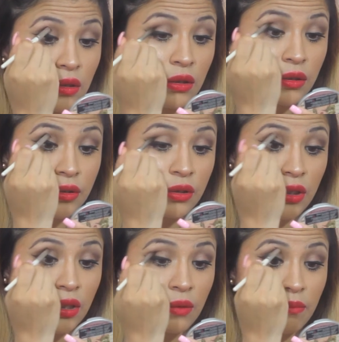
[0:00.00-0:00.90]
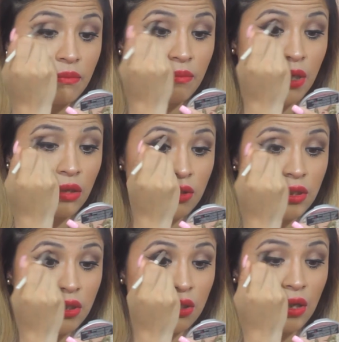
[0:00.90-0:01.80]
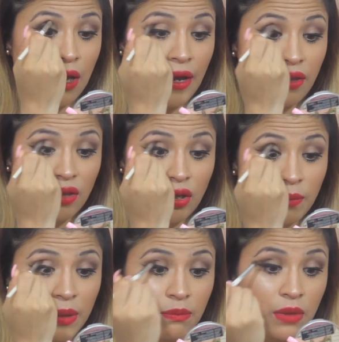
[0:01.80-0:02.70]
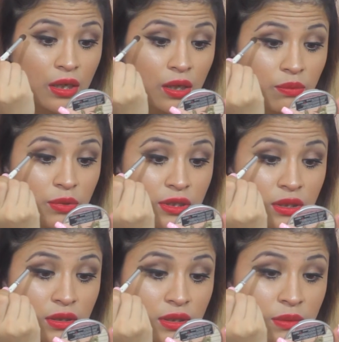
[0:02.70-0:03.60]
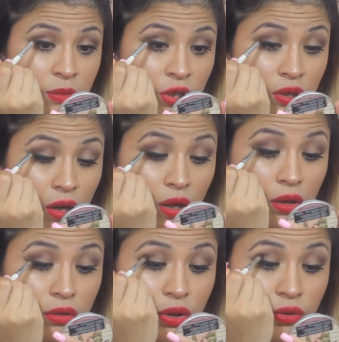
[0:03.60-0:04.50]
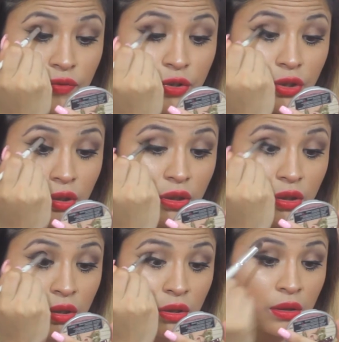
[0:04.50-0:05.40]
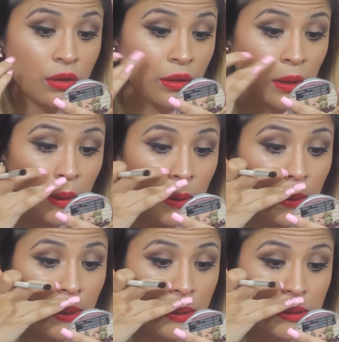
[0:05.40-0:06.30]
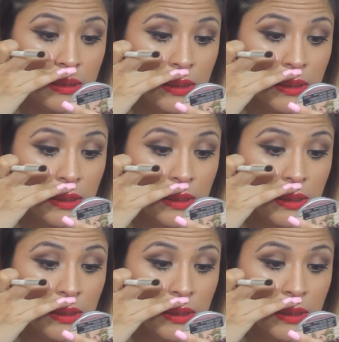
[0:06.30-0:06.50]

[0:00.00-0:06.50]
Literally melting. I thought my makeup was going to smear all over and it